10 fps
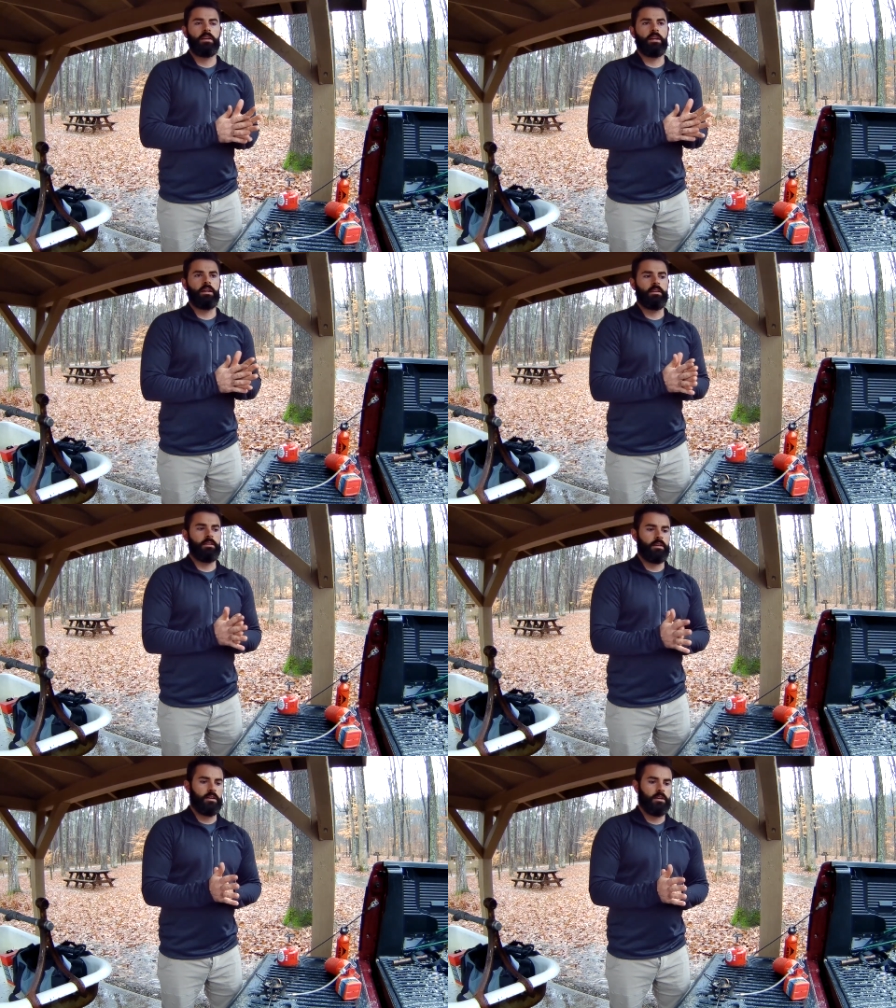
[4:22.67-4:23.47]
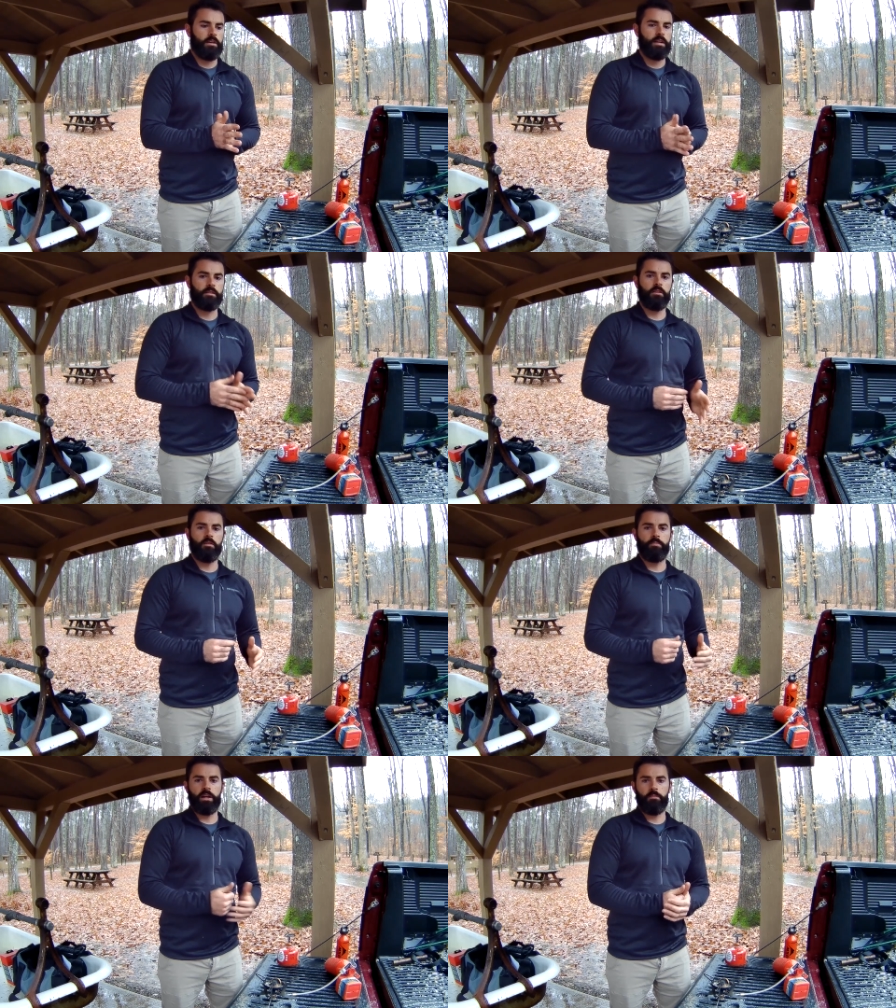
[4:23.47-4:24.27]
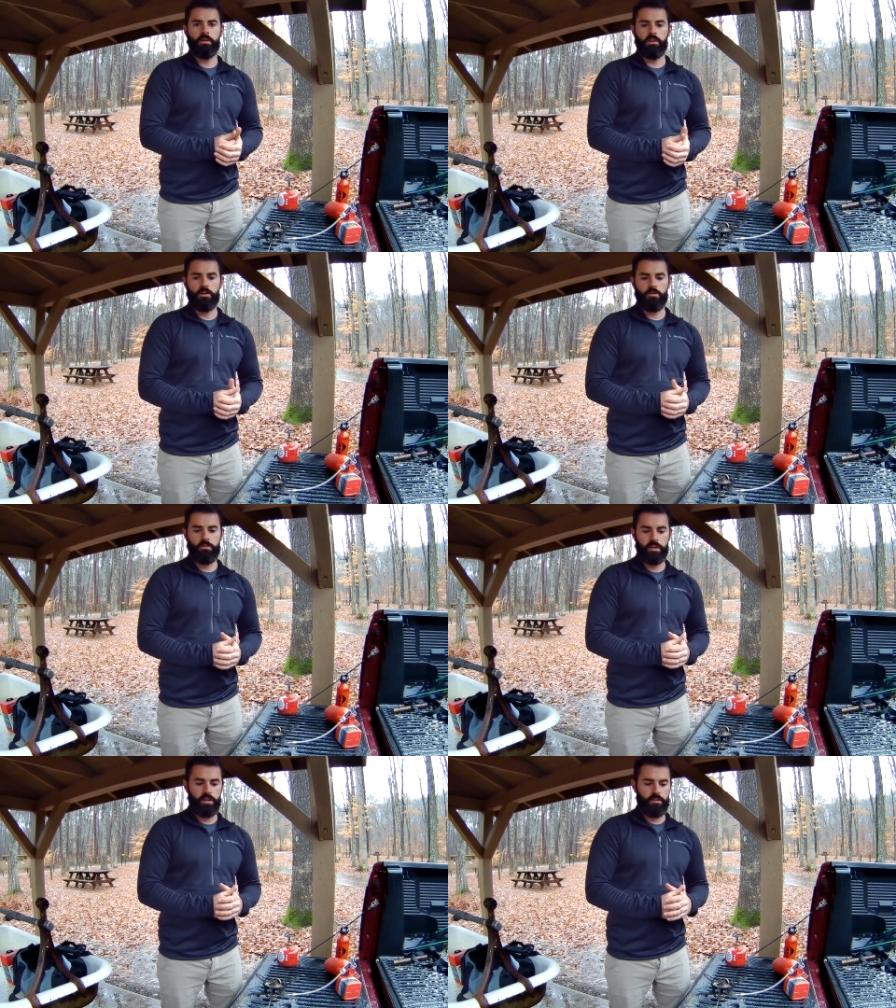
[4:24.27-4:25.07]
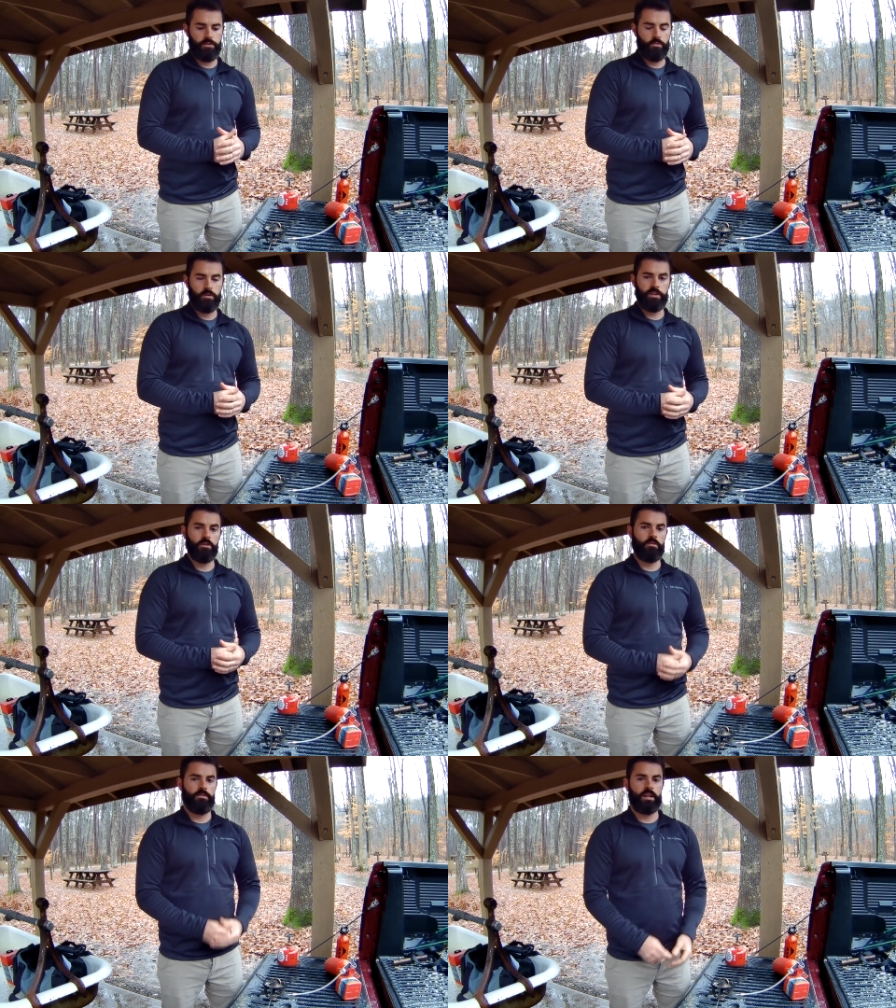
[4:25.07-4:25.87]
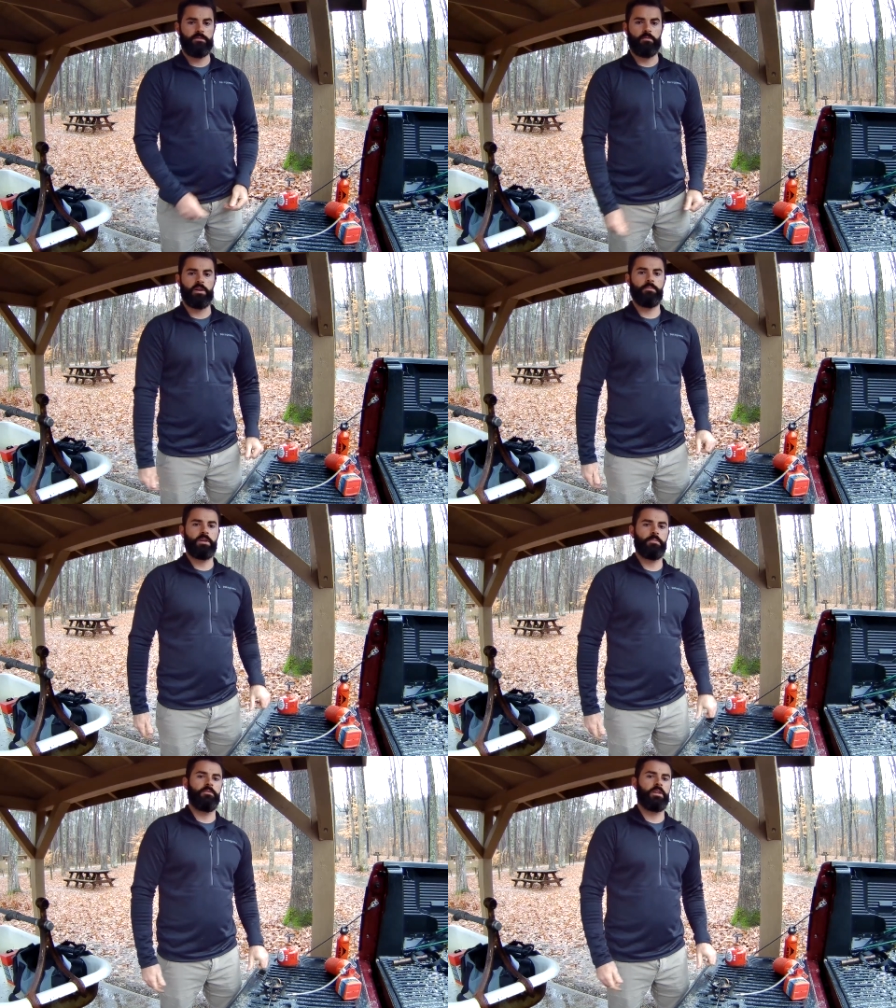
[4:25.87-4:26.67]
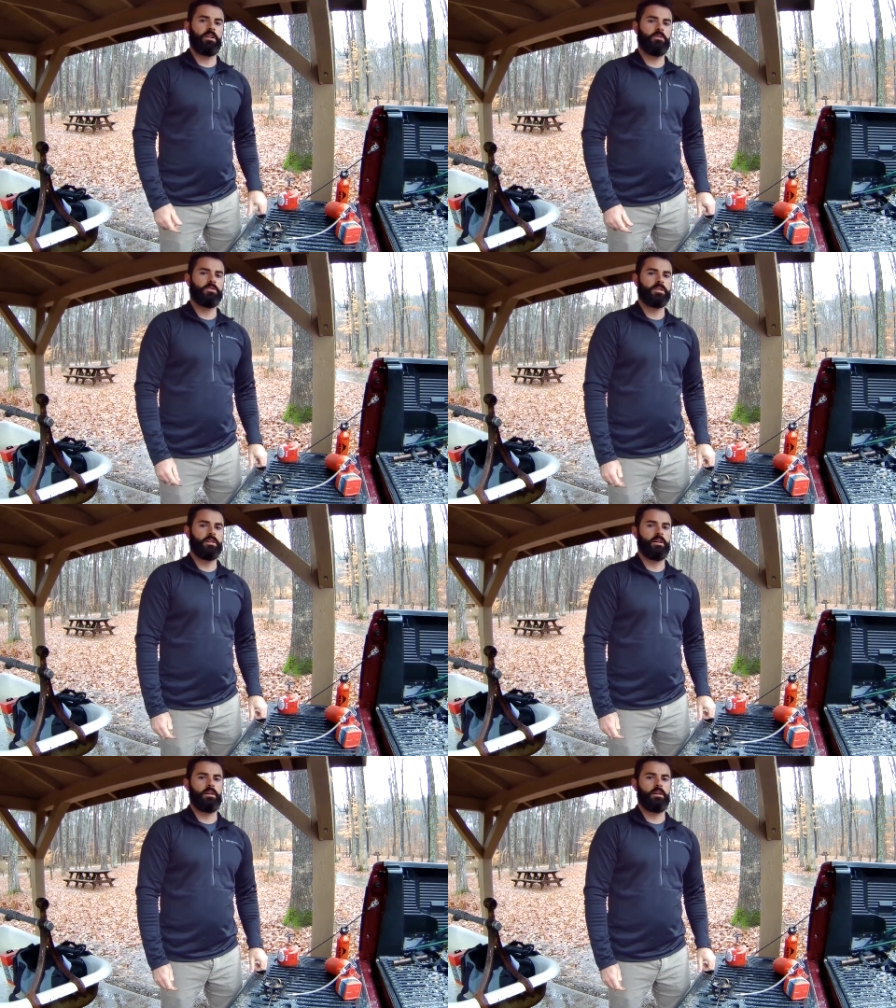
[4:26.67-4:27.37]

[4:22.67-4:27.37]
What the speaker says: and hit the little bell below if you want to be notified for my upcoming videos.